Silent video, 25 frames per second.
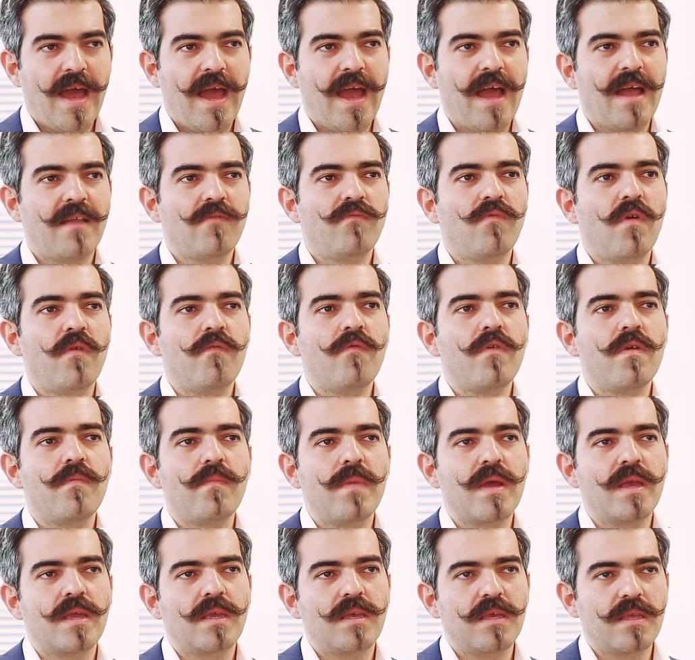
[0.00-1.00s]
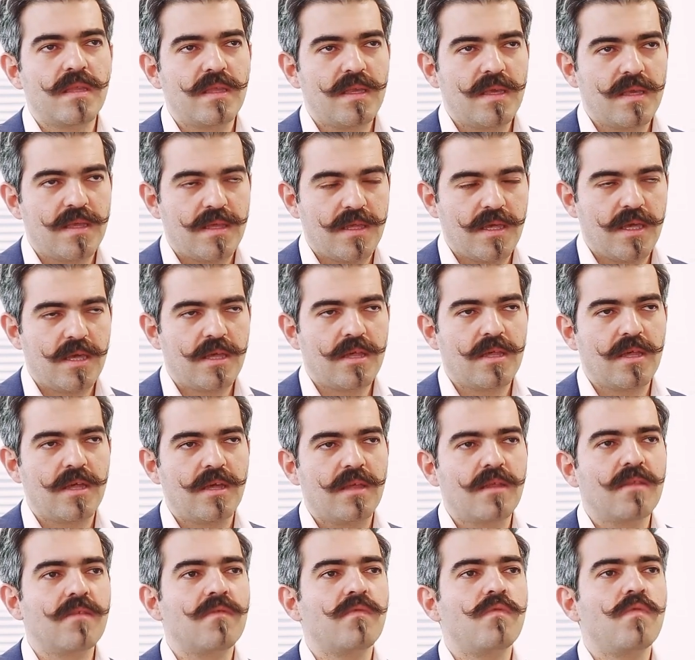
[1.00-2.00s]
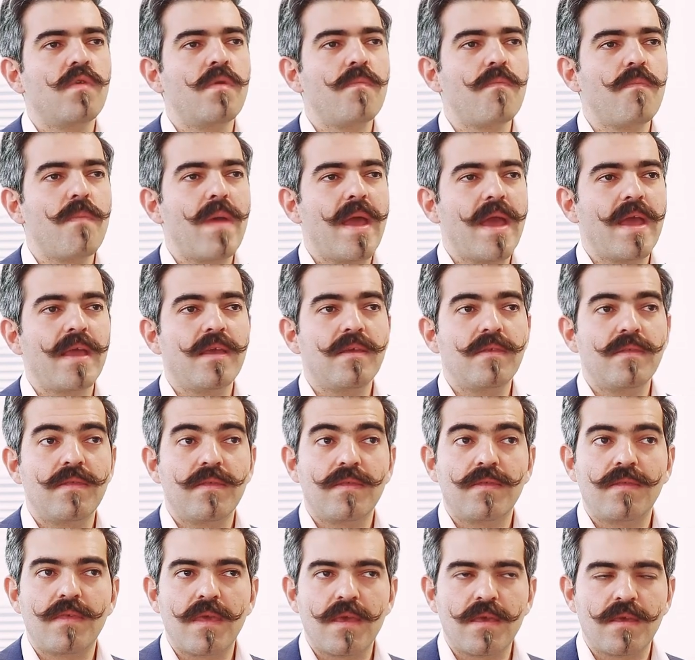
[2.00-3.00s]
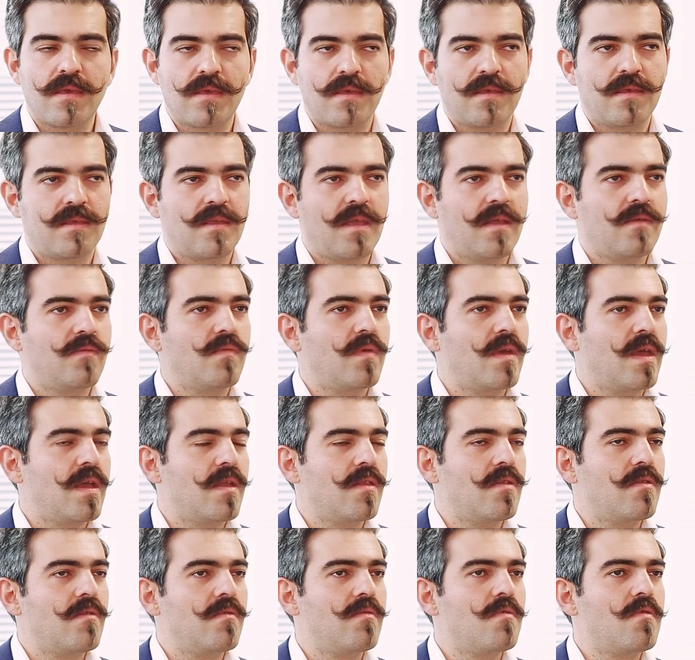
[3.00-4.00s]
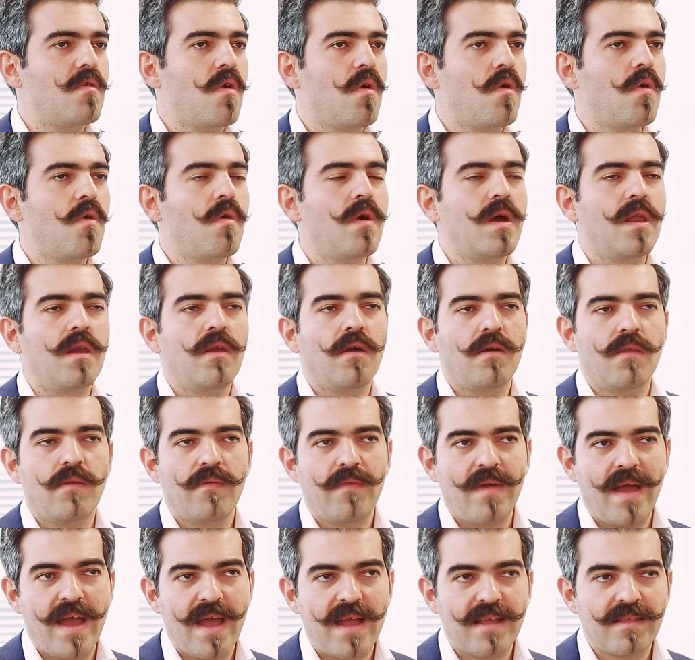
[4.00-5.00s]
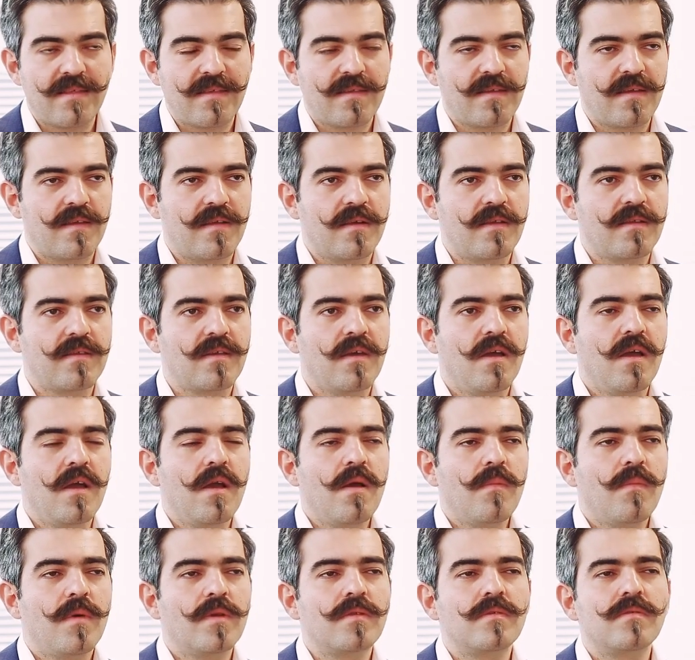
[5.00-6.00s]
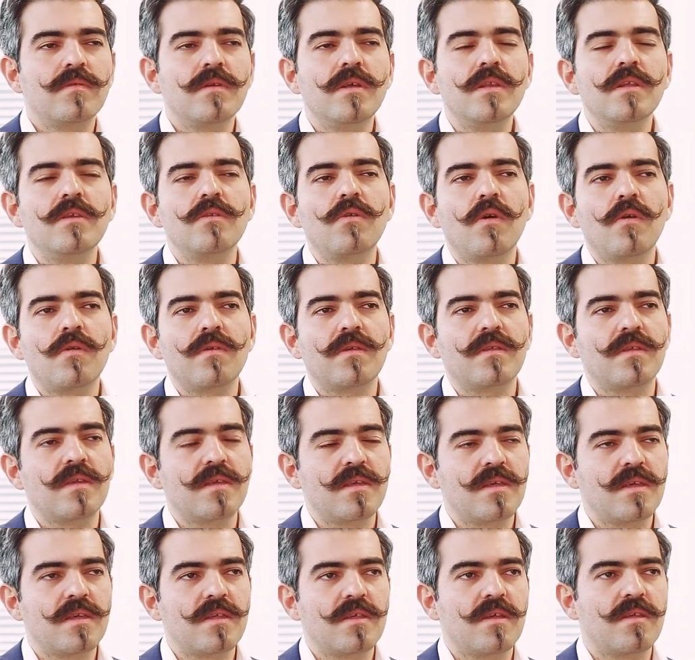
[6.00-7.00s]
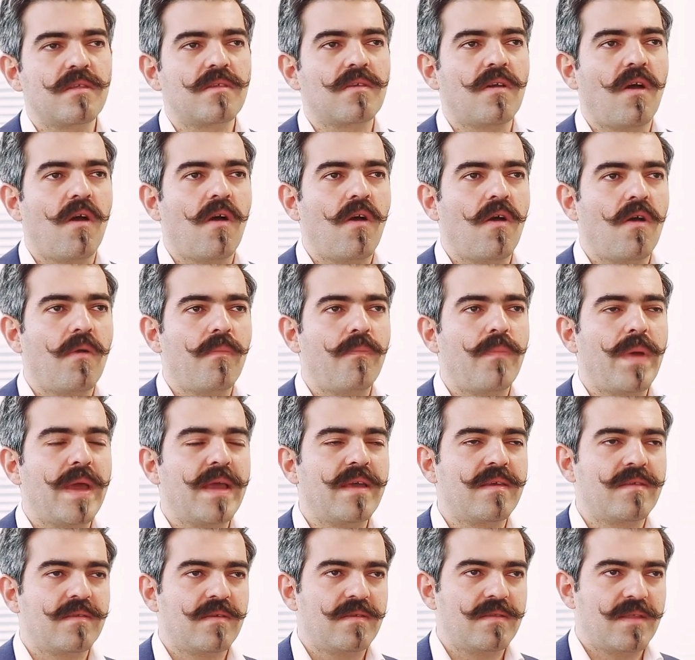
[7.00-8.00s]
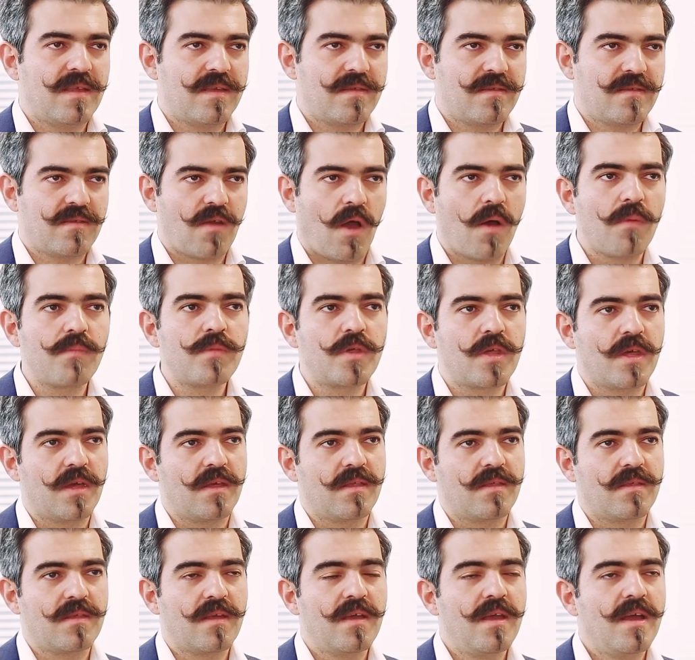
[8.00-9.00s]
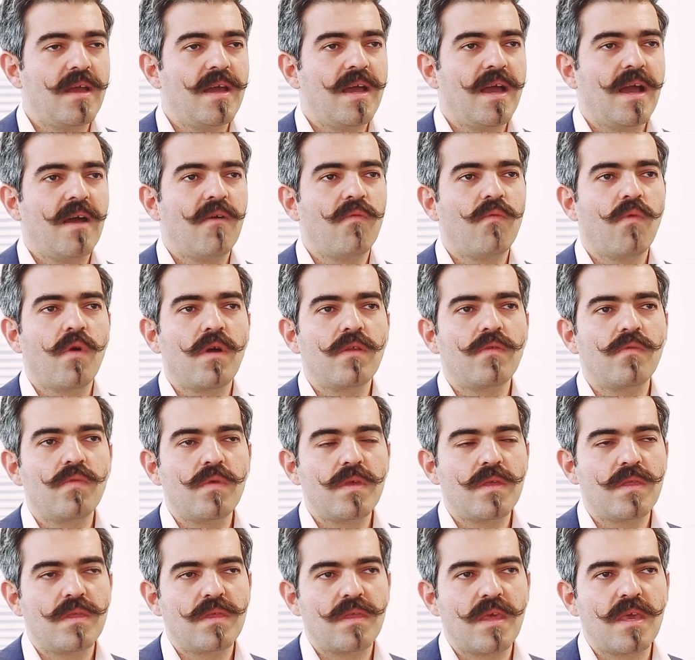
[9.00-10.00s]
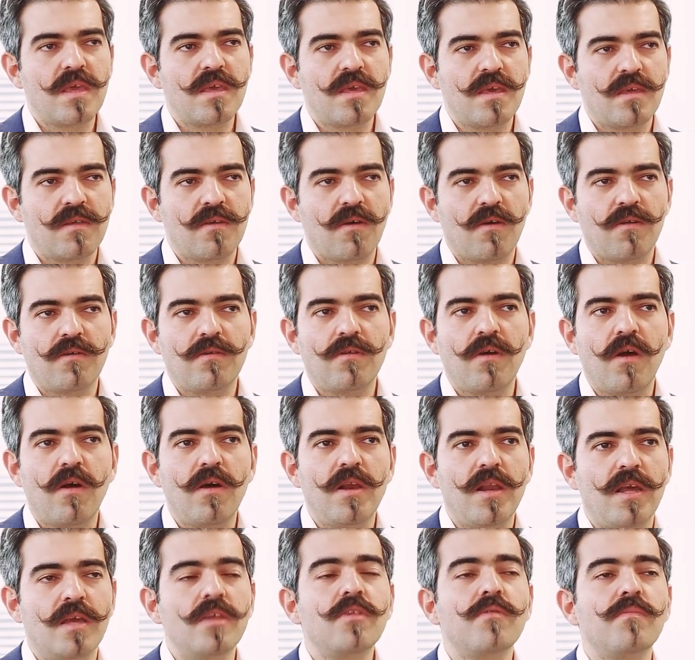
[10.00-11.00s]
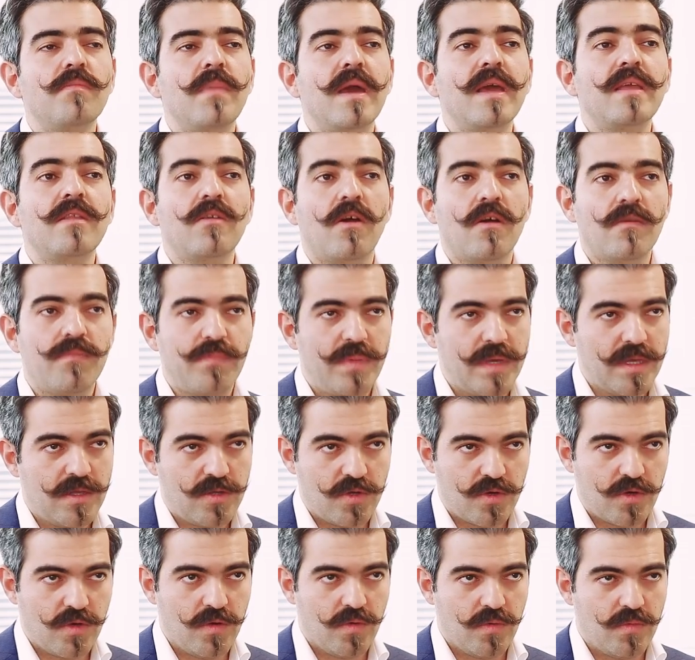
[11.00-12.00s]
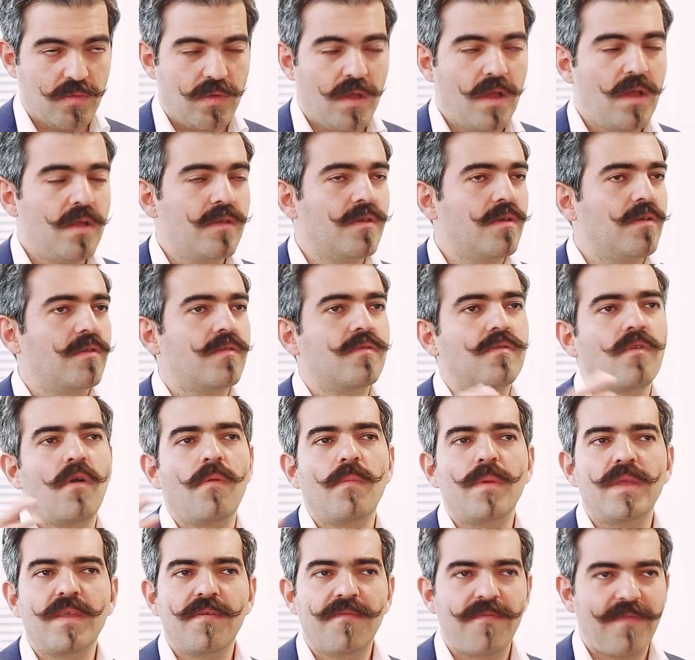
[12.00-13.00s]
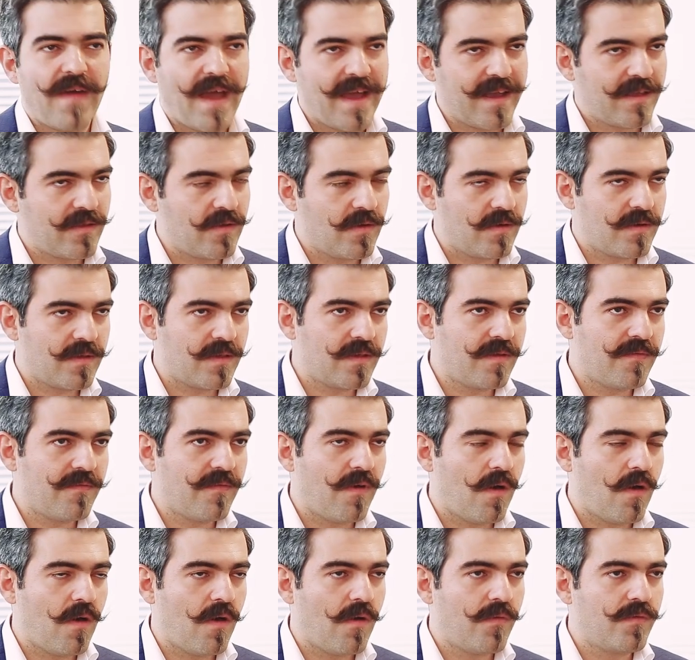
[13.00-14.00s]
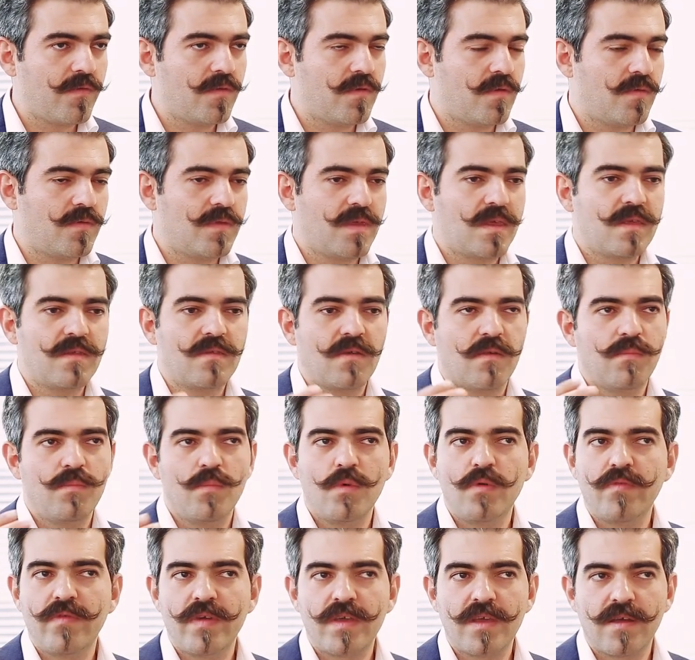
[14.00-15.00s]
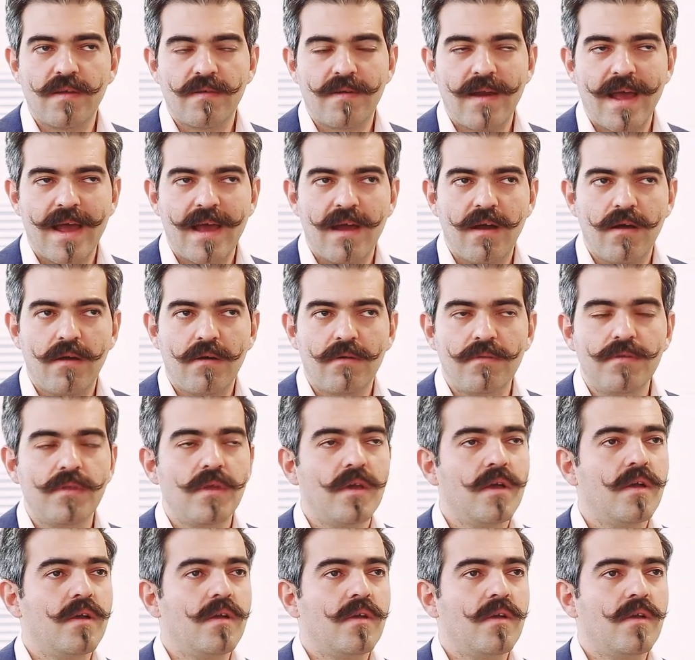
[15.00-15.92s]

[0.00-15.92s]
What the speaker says: And when we're making decisions, we may think that we know a lot of answers, but really those decisions are based on assumptions. And what we think is our knowledge may not be true. There are so many factors involved, things are moving around.